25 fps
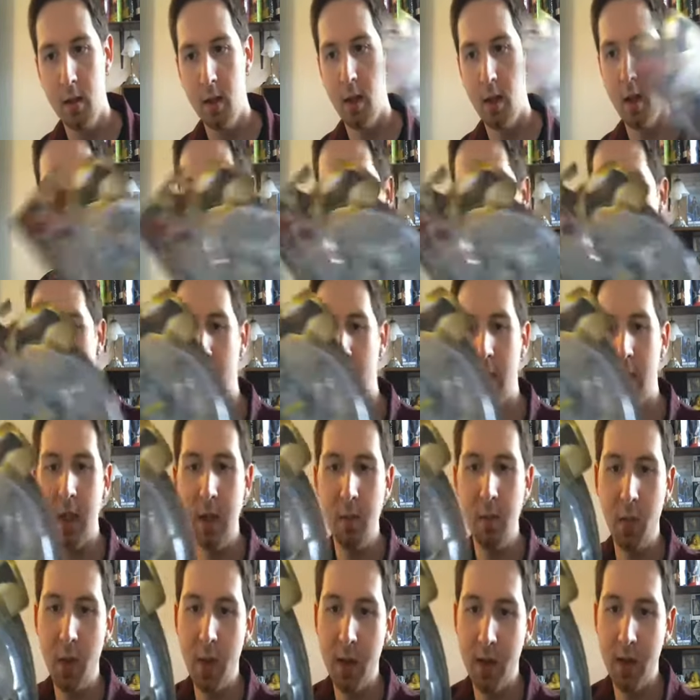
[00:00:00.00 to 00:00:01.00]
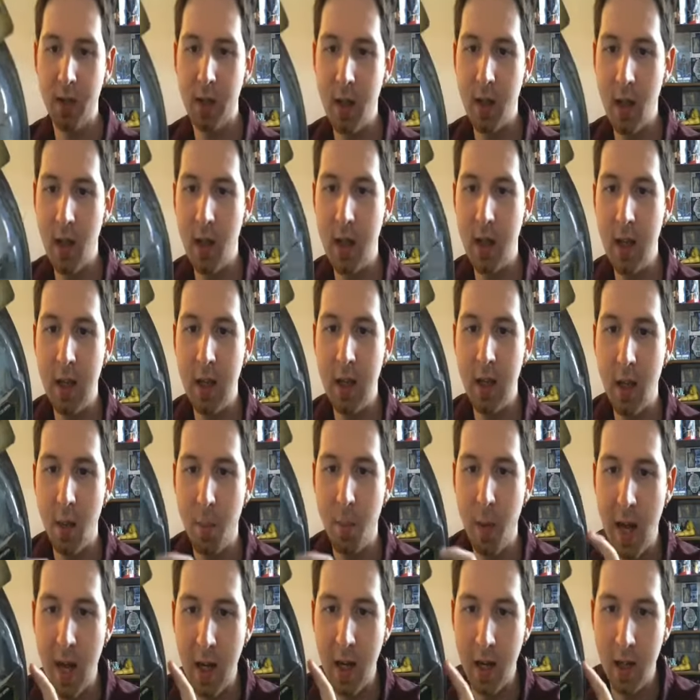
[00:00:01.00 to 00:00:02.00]
I'm going to keep this guy in the
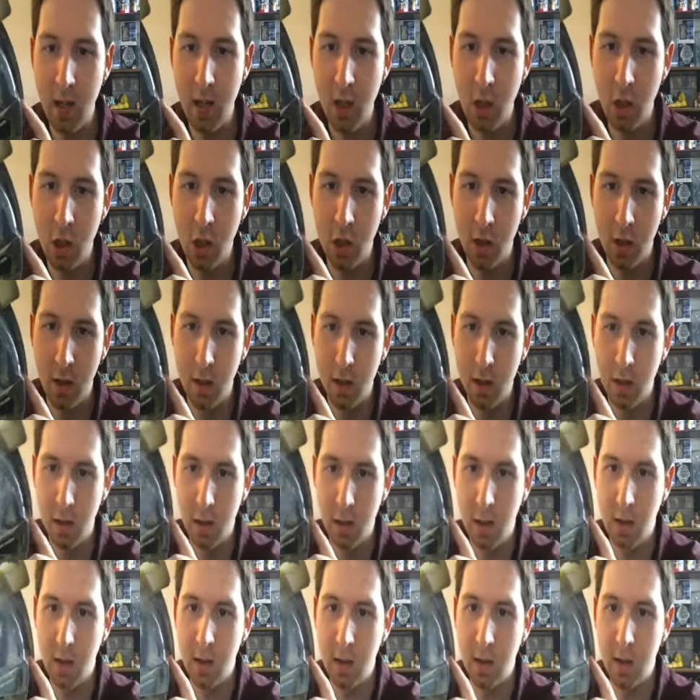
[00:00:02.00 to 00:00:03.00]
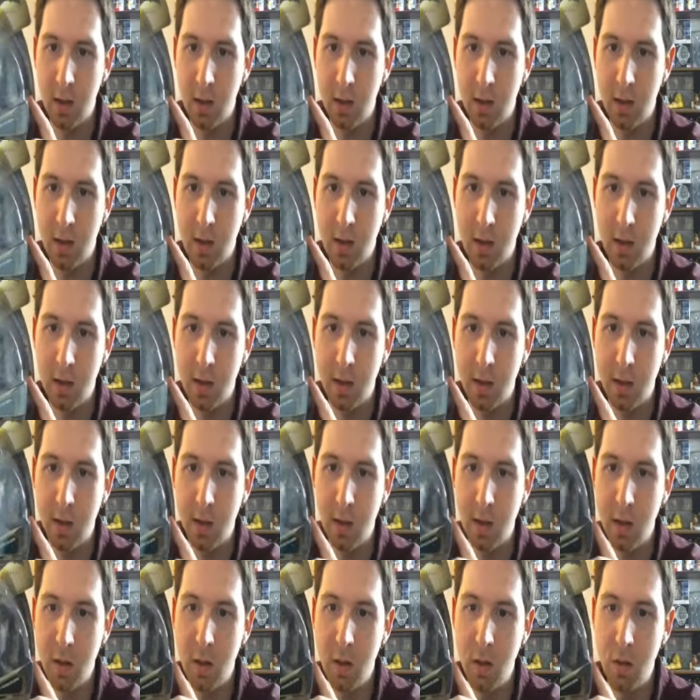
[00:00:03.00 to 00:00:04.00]
package, is
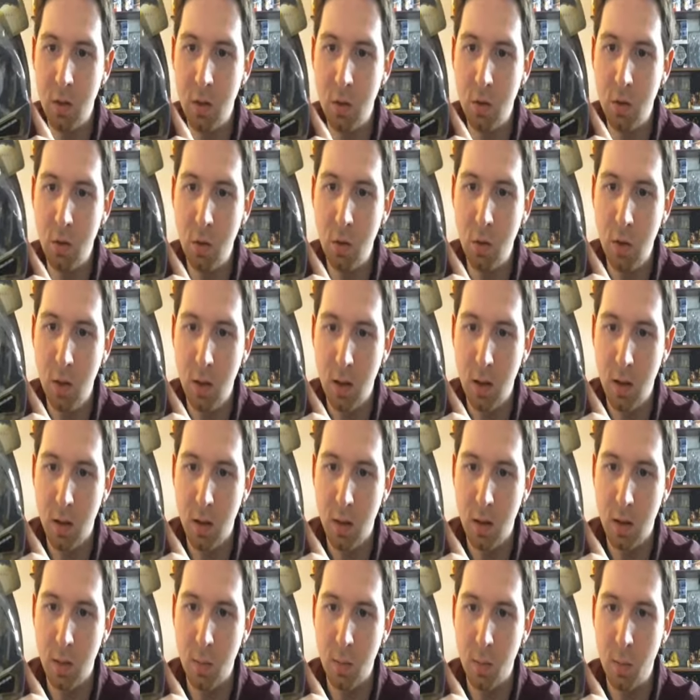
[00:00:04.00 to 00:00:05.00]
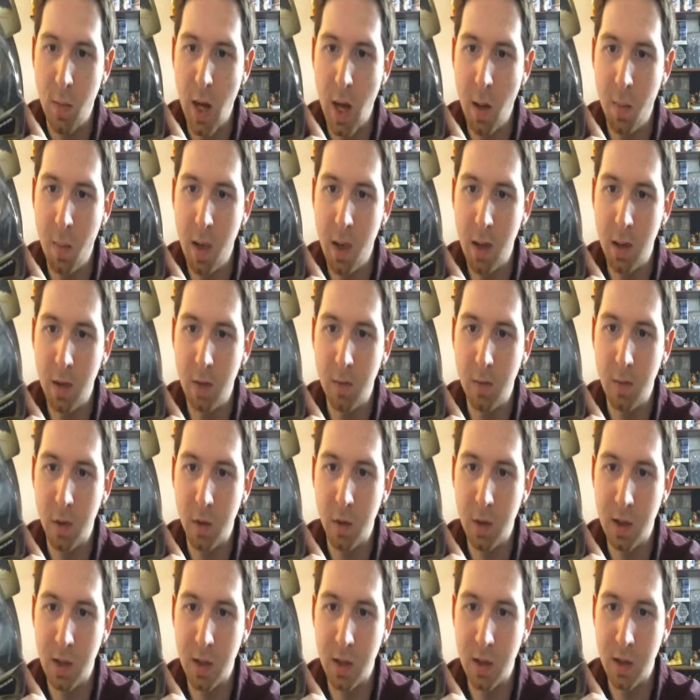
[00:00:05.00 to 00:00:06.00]
the new Batman
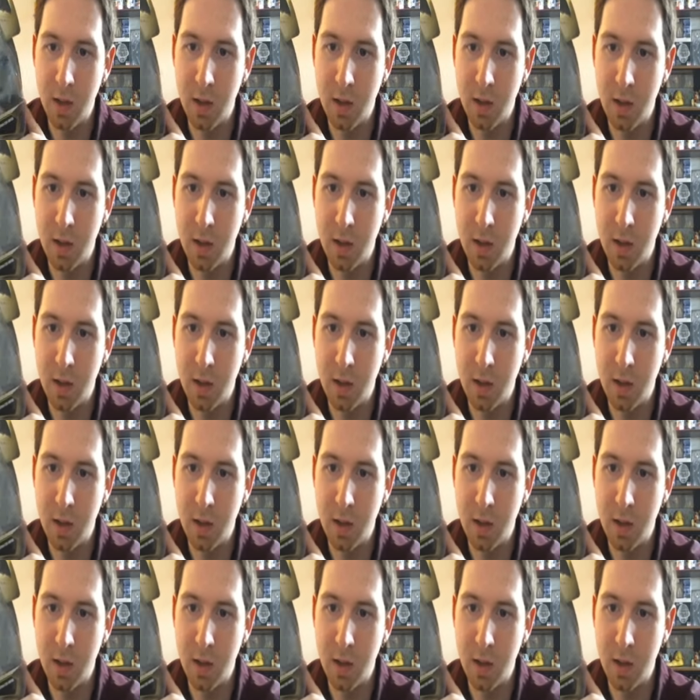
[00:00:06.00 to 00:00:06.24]
vs.